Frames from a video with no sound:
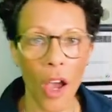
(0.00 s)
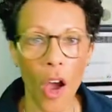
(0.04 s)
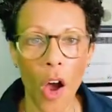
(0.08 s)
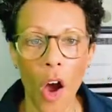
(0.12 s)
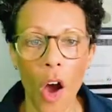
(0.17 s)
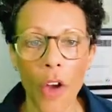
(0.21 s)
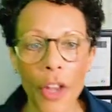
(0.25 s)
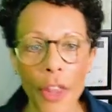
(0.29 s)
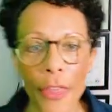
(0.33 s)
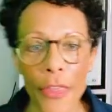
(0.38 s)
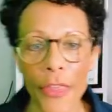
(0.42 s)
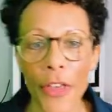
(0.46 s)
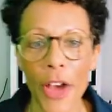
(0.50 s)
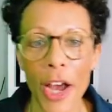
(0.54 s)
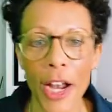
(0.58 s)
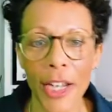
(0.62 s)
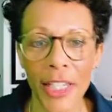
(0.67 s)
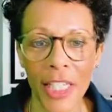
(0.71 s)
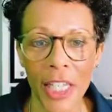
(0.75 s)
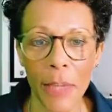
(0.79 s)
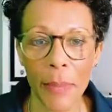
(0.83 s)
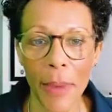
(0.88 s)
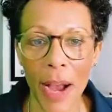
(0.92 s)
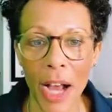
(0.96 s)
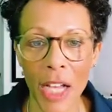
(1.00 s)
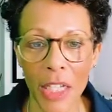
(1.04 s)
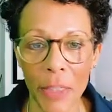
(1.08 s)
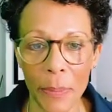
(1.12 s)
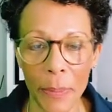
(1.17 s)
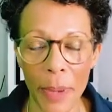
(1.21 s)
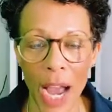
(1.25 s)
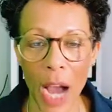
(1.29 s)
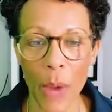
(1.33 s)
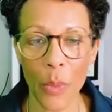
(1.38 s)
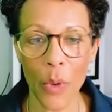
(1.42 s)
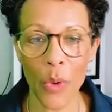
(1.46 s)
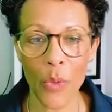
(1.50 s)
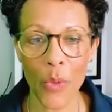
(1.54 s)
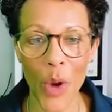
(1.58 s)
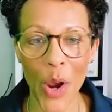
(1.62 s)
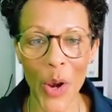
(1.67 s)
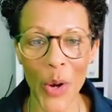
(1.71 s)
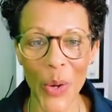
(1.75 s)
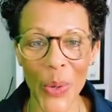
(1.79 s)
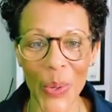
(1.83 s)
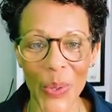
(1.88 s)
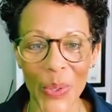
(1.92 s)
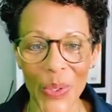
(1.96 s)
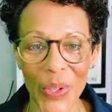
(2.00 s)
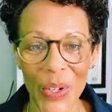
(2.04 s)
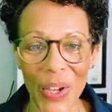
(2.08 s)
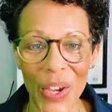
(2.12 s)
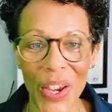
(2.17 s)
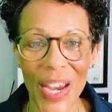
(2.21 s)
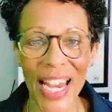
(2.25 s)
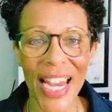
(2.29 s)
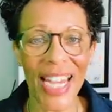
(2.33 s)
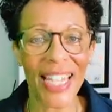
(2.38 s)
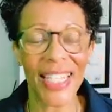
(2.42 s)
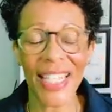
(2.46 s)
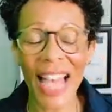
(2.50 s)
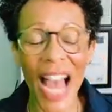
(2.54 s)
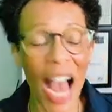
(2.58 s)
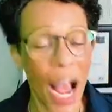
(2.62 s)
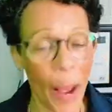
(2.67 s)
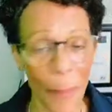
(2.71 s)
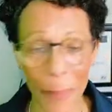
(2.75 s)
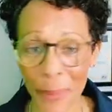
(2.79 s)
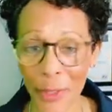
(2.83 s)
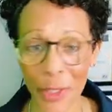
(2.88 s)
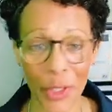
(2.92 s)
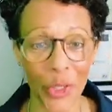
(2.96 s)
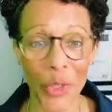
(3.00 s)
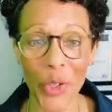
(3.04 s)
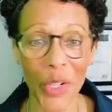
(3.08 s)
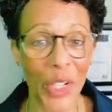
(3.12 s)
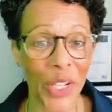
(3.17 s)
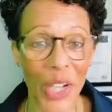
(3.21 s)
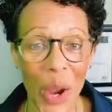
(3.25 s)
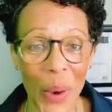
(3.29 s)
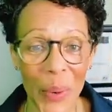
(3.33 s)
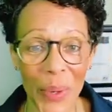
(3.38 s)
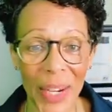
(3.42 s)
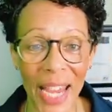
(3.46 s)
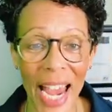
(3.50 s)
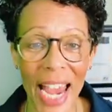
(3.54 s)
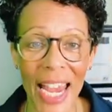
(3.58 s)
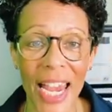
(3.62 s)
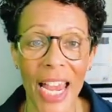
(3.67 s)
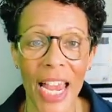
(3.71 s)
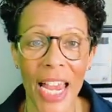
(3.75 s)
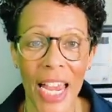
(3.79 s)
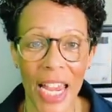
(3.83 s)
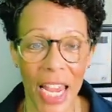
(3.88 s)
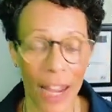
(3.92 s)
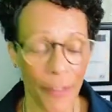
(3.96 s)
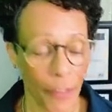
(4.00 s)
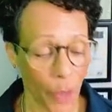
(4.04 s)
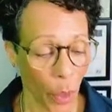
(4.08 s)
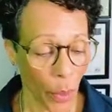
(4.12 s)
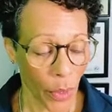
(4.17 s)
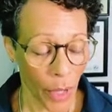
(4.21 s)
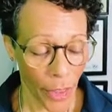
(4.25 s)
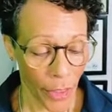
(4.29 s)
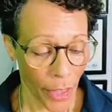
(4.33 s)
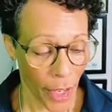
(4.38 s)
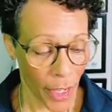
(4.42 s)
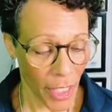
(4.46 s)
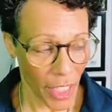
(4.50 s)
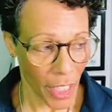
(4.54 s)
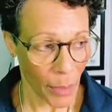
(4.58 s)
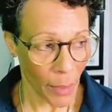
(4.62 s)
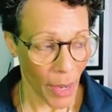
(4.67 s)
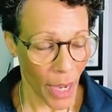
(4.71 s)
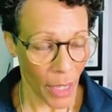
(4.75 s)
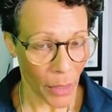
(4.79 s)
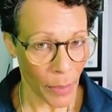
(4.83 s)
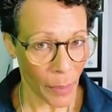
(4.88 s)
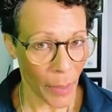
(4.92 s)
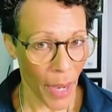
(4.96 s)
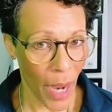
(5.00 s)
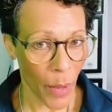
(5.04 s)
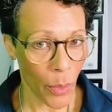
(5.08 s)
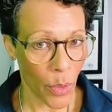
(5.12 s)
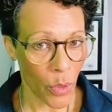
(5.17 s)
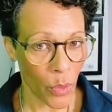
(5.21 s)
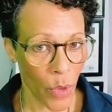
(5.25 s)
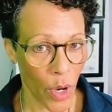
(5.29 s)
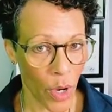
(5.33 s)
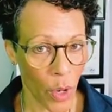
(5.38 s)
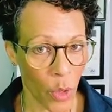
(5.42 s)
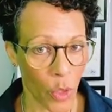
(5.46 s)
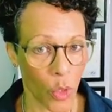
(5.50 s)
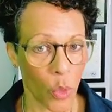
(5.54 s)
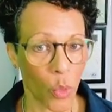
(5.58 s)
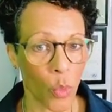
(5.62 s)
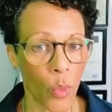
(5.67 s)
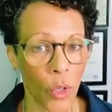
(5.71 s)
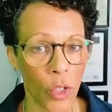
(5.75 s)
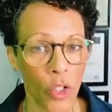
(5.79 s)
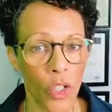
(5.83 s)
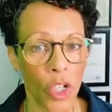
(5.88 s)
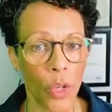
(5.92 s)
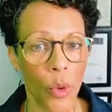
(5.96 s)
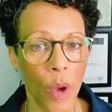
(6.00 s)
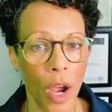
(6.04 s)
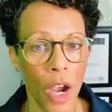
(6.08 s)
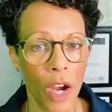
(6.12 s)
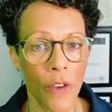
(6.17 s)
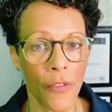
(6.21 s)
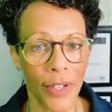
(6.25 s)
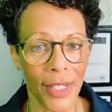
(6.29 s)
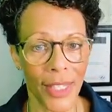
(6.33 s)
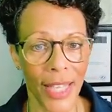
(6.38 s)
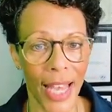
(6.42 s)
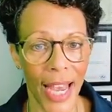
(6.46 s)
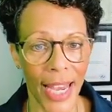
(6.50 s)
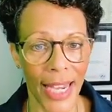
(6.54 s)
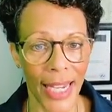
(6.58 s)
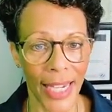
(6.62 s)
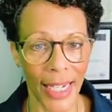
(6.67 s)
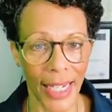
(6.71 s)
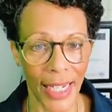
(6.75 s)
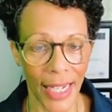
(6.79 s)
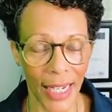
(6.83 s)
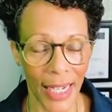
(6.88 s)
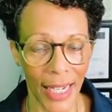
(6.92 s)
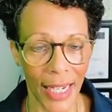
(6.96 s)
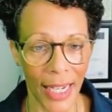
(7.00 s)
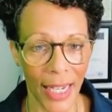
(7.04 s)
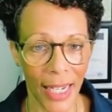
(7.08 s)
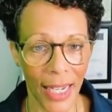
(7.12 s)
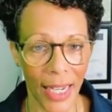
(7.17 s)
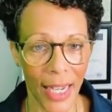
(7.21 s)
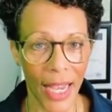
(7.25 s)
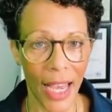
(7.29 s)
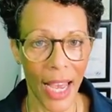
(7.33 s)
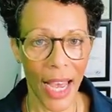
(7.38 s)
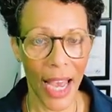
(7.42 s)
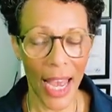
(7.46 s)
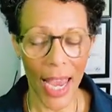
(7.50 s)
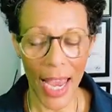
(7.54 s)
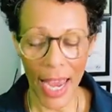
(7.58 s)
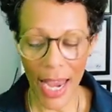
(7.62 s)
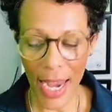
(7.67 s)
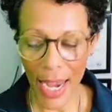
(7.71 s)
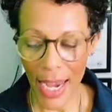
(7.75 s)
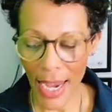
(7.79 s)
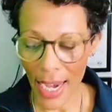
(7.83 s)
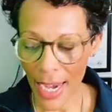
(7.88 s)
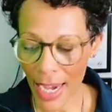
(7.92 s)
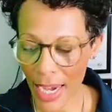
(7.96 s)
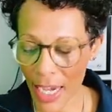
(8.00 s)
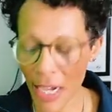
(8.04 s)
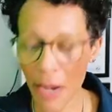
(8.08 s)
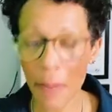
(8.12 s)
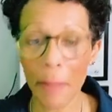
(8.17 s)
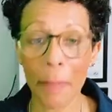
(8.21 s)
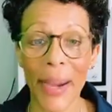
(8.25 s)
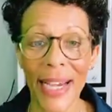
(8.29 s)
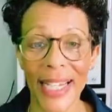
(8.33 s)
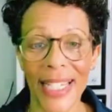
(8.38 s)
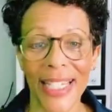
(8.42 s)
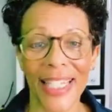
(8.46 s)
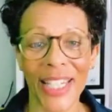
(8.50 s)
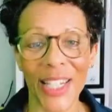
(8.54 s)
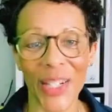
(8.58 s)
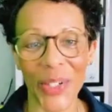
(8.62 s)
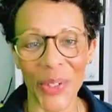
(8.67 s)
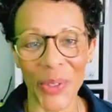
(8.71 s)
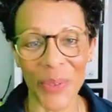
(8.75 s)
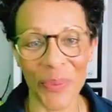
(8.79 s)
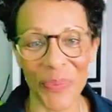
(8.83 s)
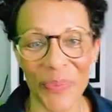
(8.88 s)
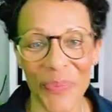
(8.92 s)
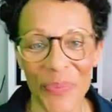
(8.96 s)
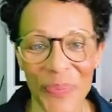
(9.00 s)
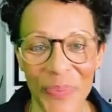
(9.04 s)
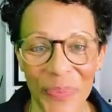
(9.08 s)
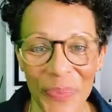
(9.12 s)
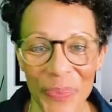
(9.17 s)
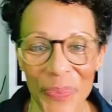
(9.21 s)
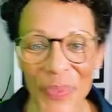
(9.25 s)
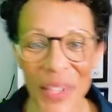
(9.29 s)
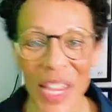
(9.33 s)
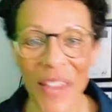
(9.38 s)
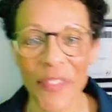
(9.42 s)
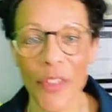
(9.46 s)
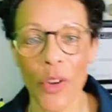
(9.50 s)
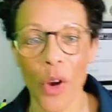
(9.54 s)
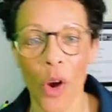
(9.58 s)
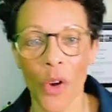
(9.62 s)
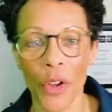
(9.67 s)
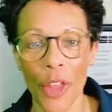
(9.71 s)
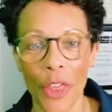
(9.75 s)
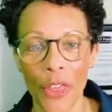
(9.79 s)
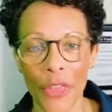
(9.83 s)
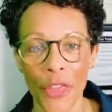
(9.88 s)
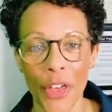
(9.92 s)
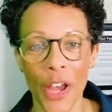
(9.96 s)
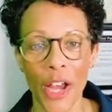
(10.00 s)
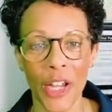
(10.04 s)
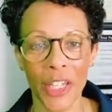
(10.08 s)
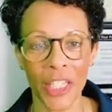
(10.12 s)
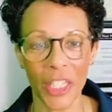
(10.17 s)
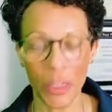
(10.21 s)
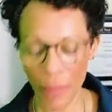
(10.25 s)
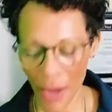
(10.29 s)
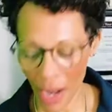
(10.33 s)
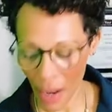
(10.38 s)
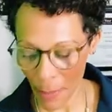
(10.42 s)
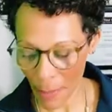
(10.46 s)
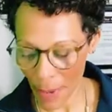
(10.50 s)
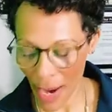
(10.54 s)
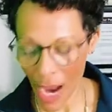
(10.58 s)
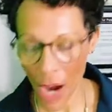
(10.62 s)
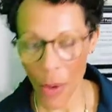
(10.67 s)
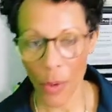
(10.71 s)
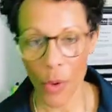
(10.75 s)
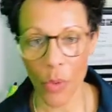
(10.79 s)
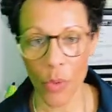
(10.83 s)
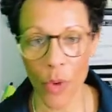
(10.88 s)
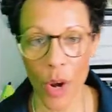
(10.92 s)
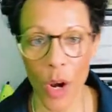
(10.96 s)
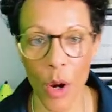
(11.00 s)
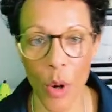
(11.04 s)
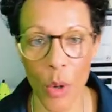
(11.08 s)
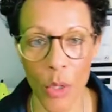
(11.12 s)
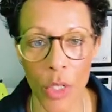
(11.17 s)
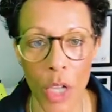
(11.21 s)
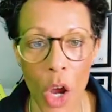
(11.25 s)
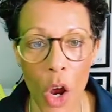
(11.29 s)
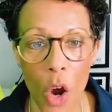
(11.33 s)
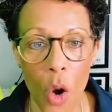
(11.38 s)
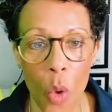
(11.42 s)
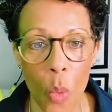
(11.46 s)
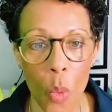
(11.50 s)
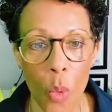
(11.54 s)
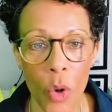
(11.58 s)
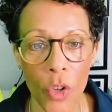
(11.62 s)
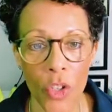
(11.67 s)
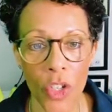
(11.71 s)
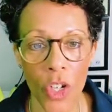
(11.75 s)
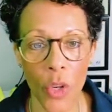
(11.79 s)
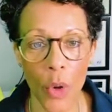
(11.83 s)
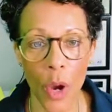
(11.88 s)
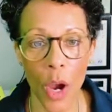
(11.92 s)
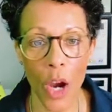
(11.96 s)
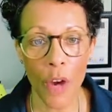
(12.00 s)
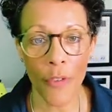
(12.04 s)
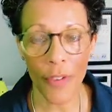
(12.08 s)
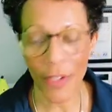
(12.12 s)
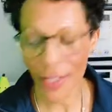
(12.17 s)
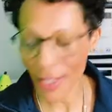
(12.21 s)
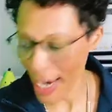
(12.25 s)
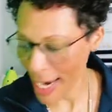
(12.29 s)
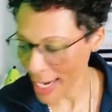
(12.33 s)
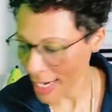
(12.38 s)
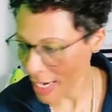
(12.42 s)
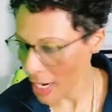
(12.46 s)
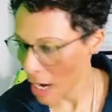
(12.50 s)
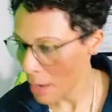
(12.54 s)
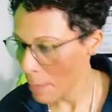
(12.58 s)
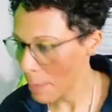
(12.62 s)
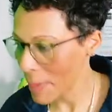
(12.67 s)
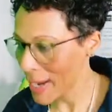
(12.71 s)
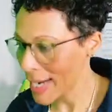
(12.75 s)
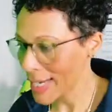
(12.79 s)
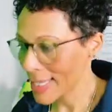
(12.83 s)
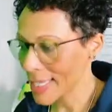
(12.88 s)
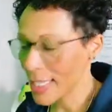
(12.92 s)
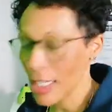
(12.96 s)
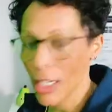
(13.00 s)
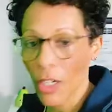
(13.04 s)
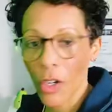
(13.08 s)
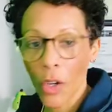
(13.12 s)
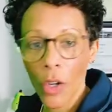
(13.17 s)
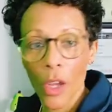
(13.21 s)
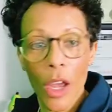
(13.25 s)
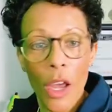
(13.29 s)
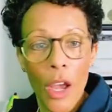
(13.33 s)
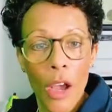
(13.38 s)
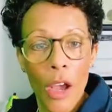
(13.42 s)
On a 30 miles per hour road, it's absolutely okay. If you're on a 30 miles per hour road, would you overtake a bicycle? If you're on a 30 mile per hour road, would you overtake a bicycle?